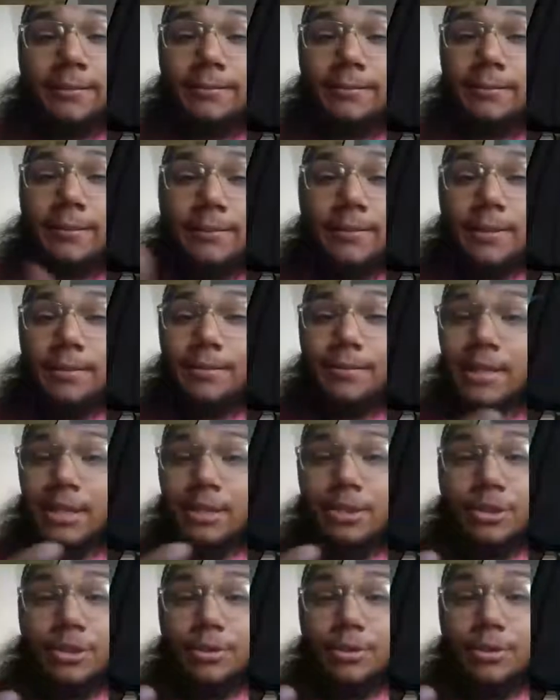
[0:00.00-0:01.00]
of
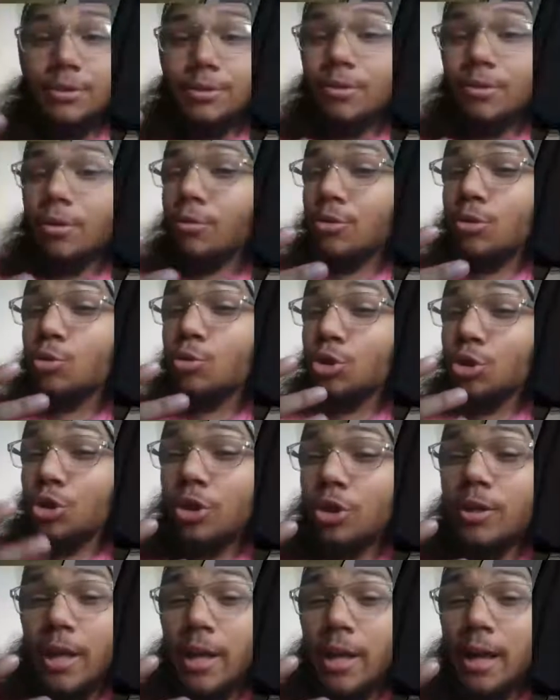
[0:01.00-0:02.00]
each, so you
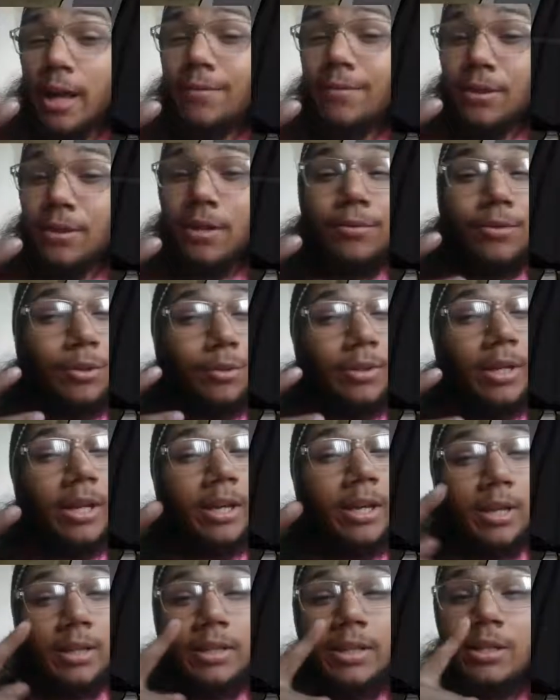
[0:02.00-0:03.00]
should have enough to take
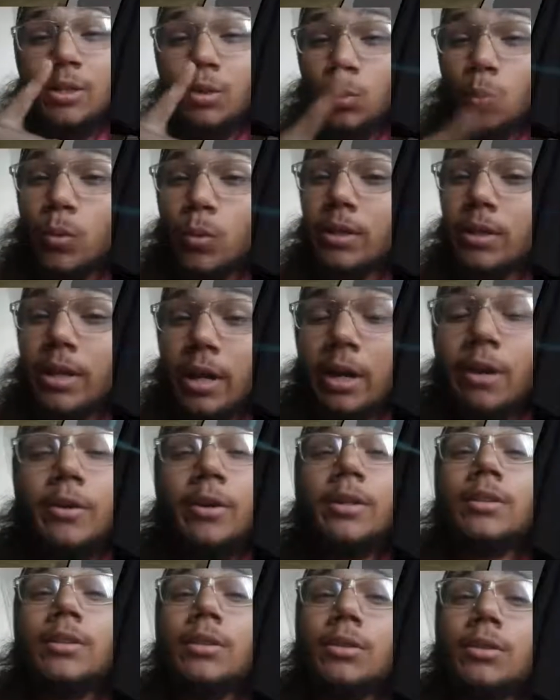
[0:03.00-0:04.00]
at least one
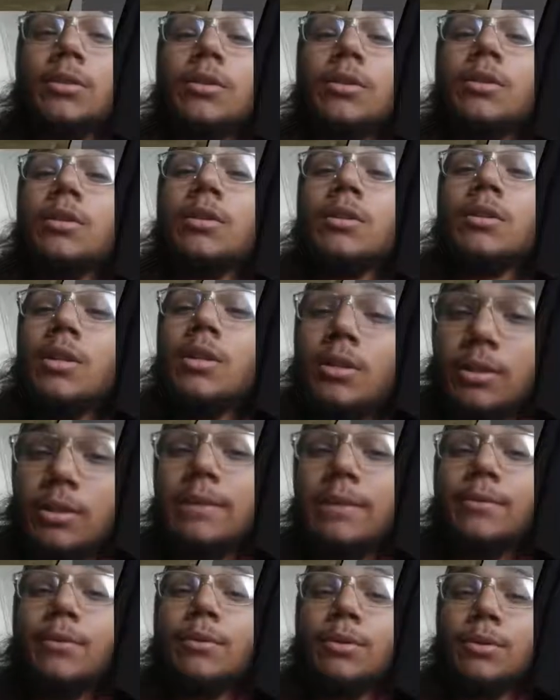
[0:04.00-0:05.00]
character to
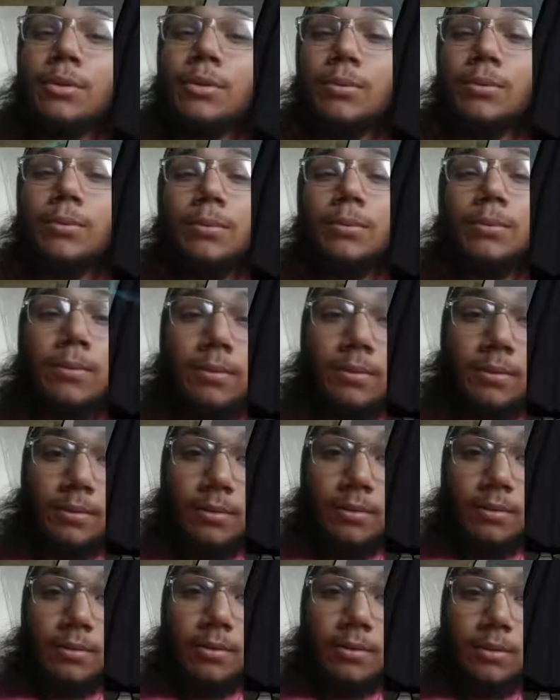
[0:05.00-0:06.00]
level
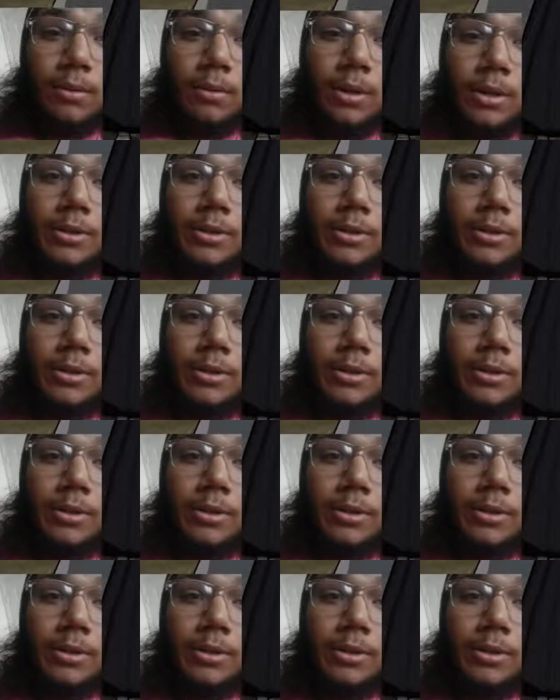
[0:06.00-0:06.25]
200.